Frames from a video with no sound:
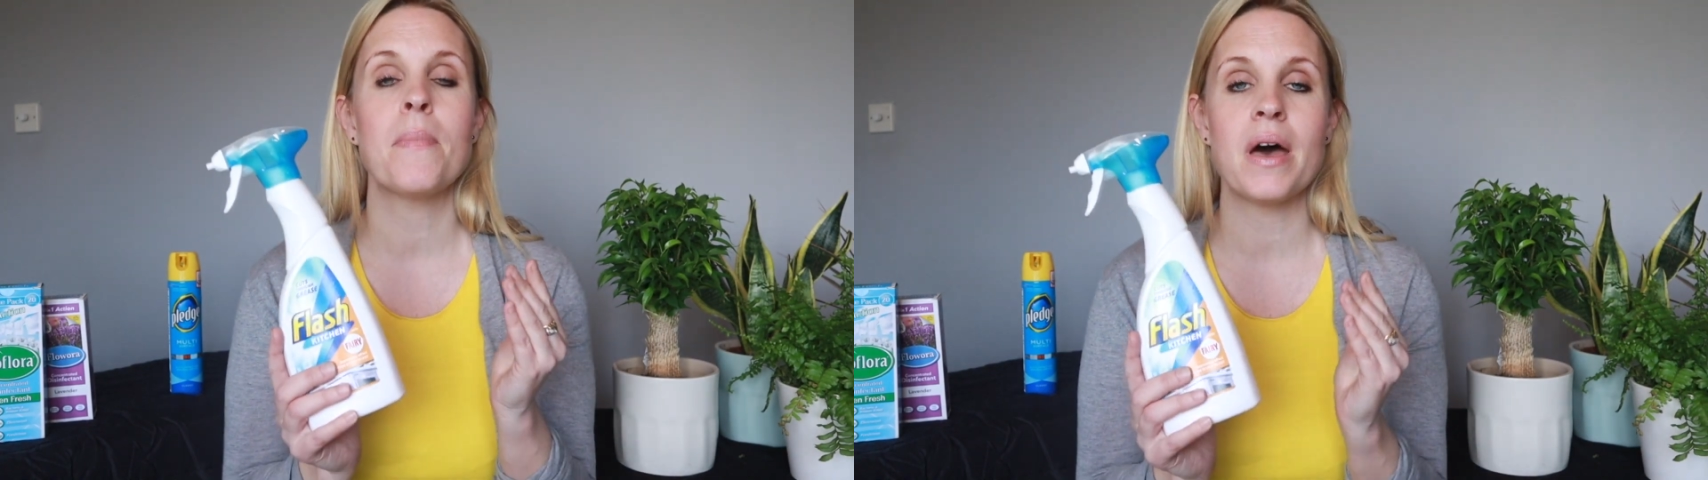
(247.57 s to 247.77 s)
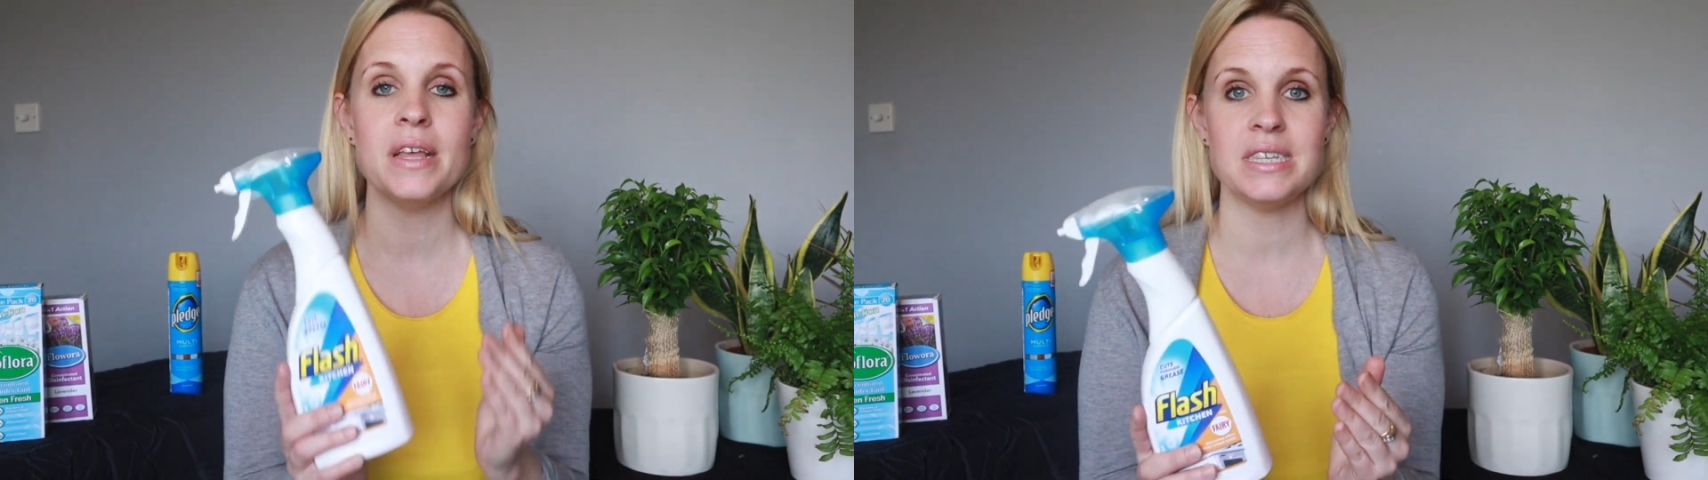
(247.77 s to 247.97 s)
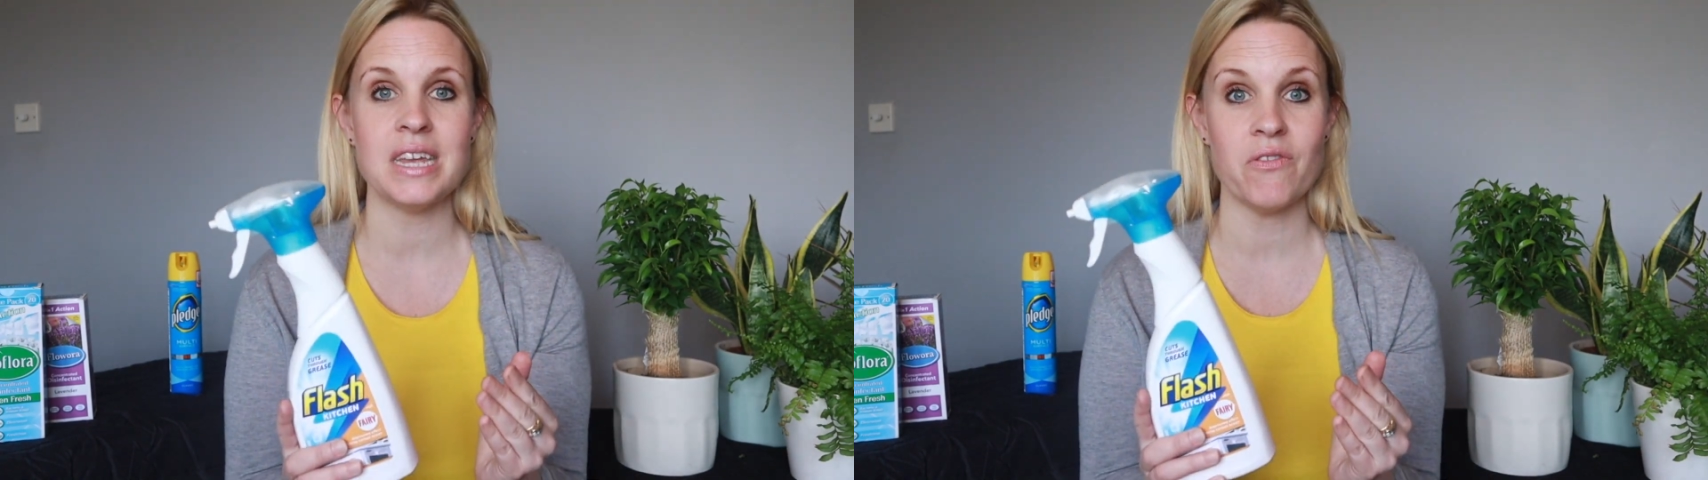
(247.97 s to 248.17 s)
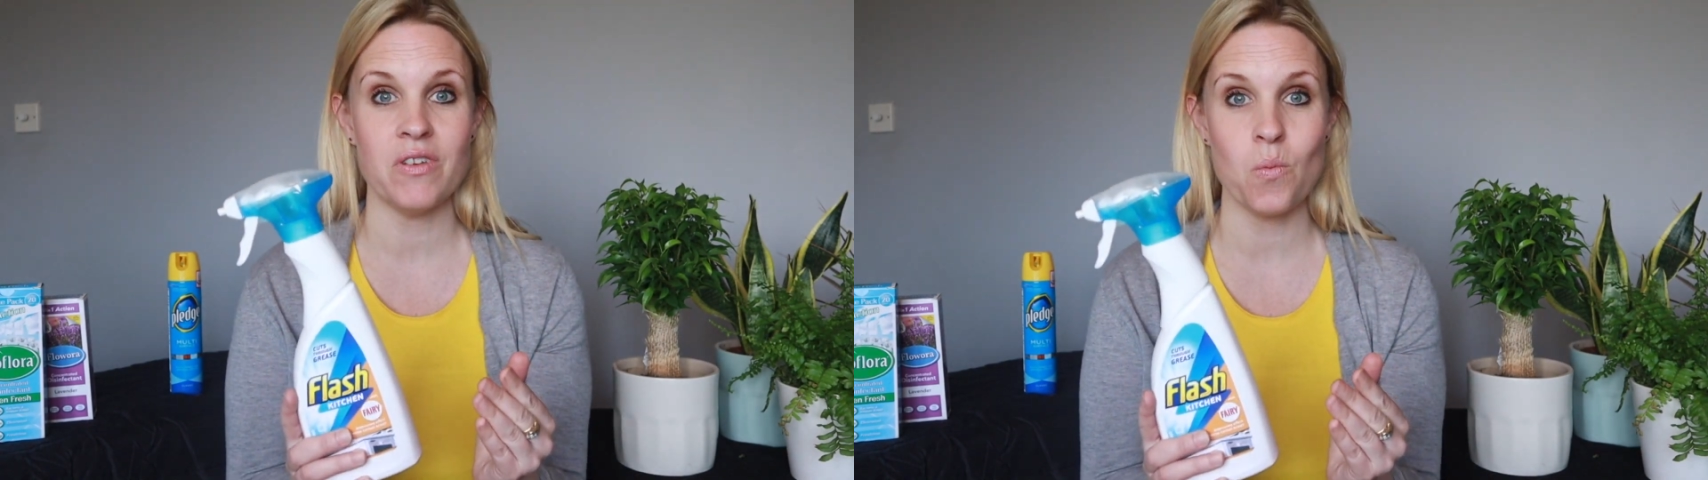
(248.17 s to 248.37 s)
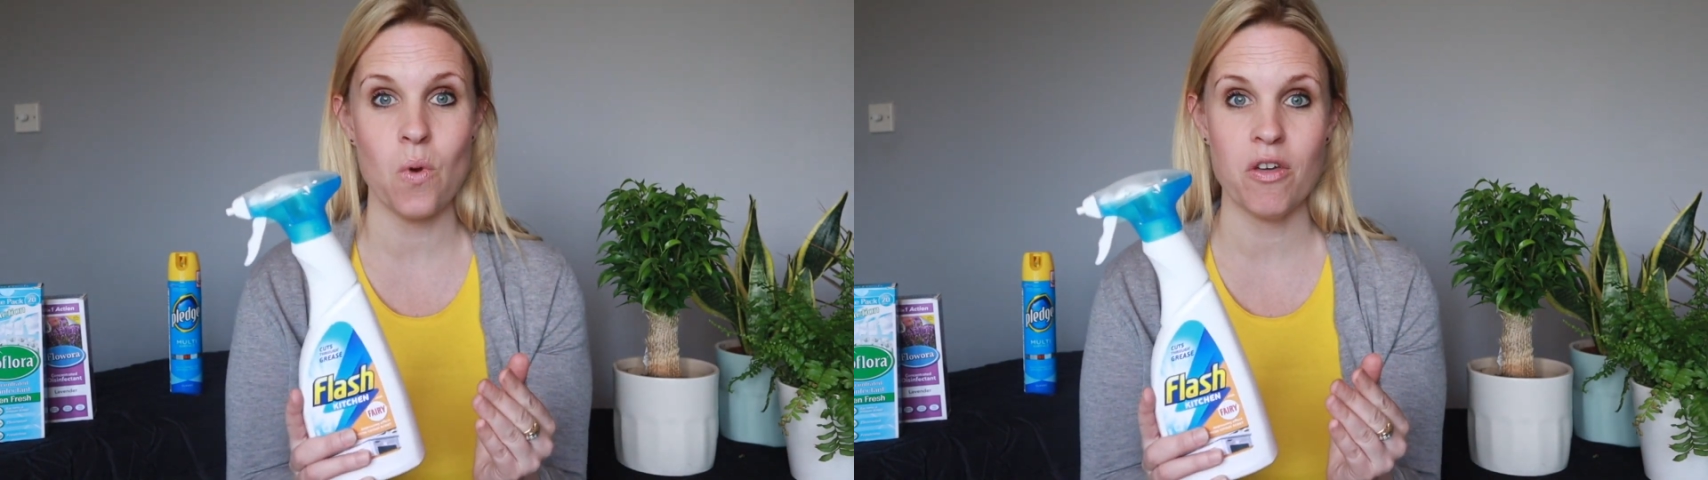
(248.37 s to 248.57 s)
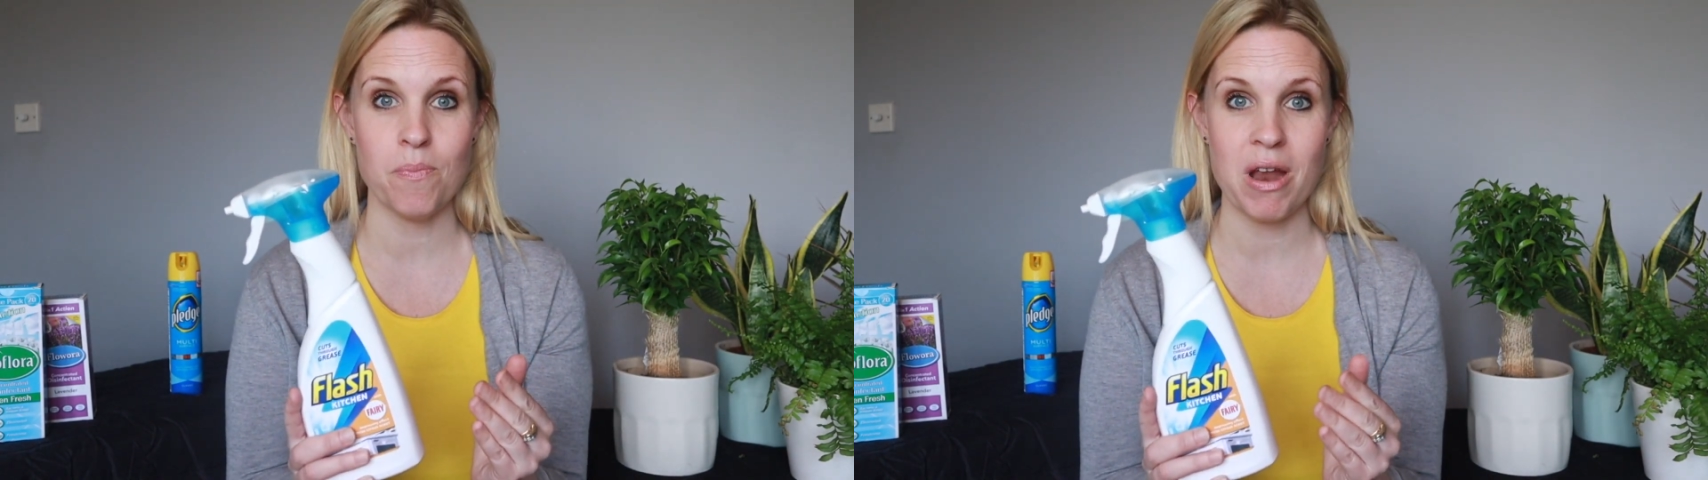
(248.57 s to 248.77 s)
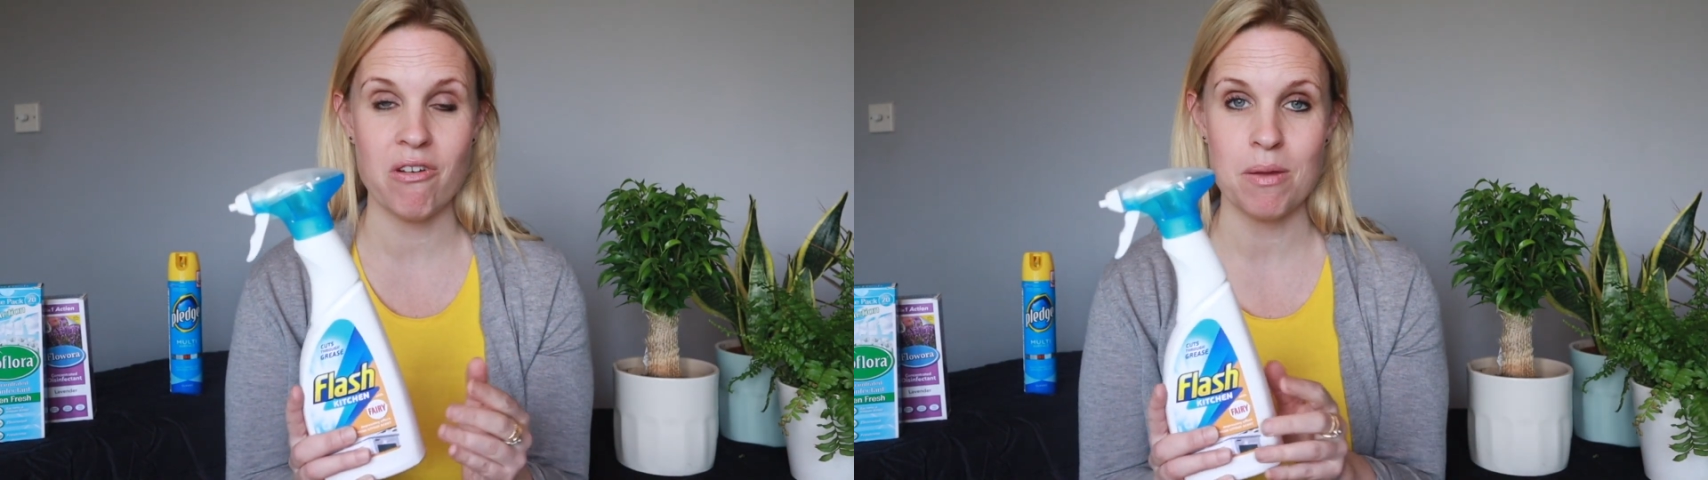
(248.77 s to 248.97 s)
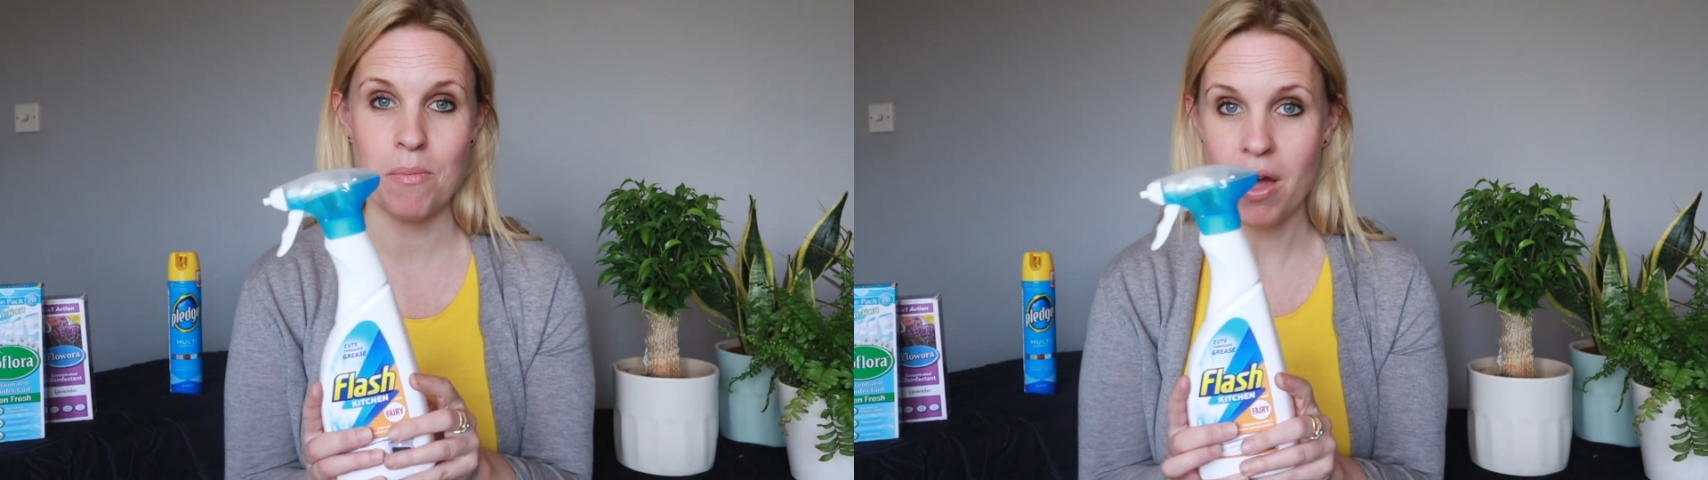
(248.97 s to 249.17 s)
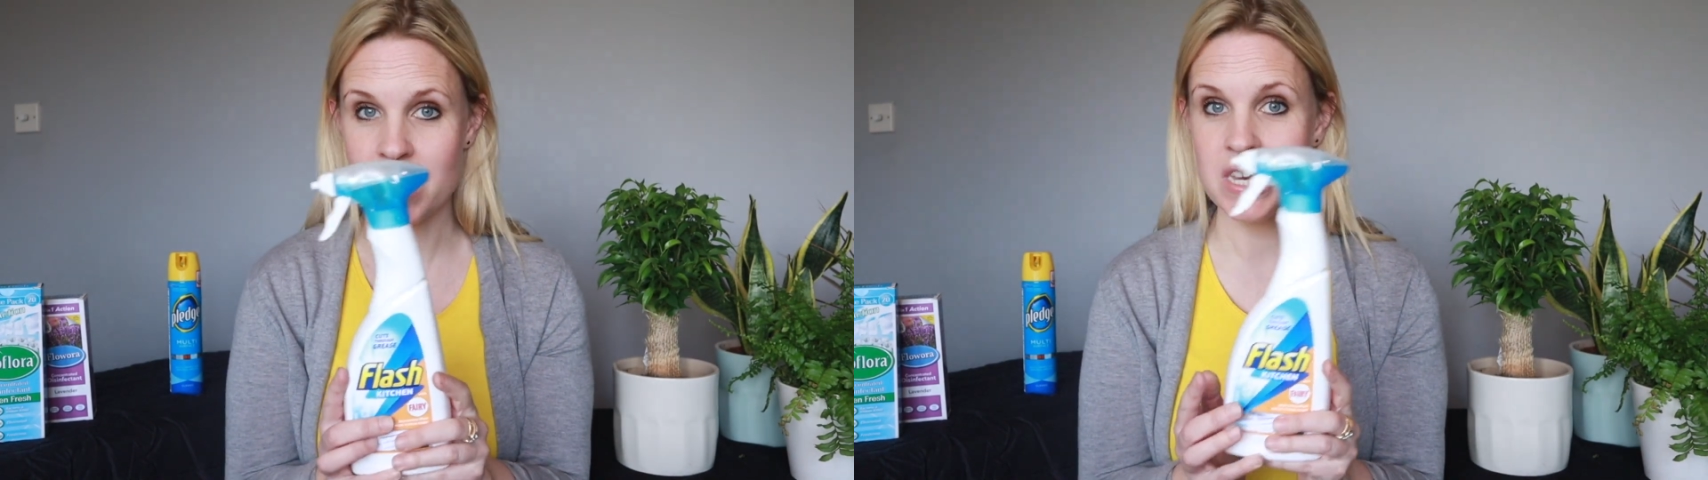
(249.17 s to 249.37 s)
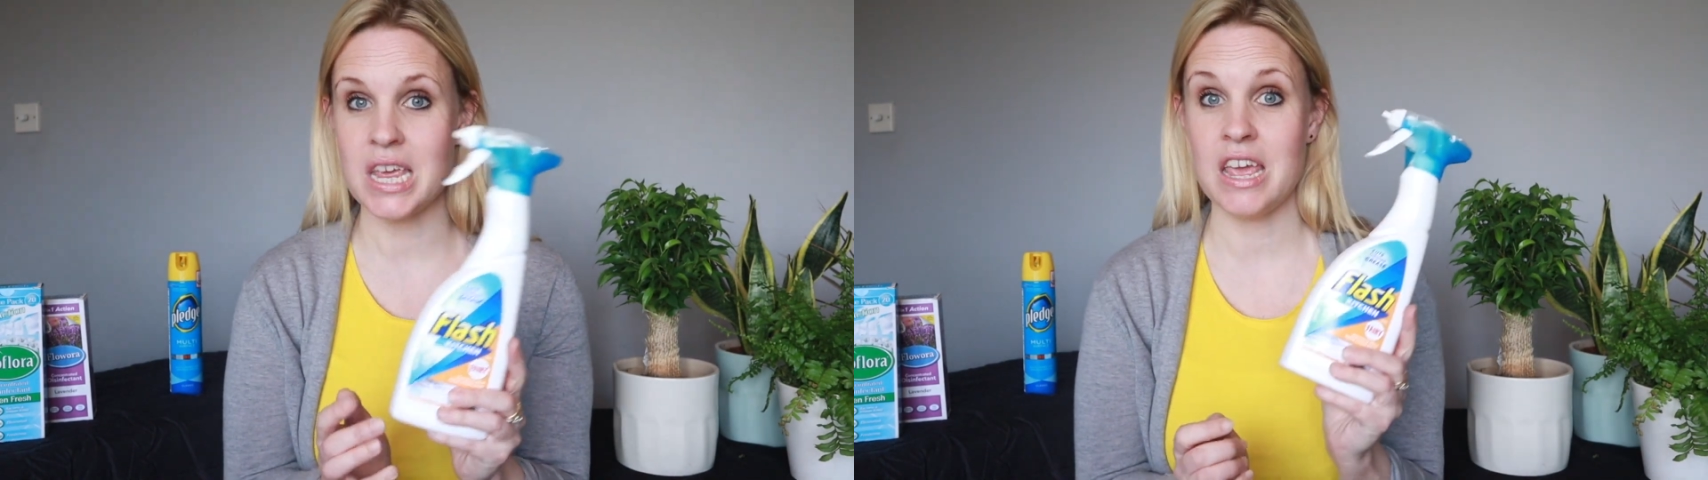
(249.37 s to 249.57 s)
but it's definitely worth bearing in mind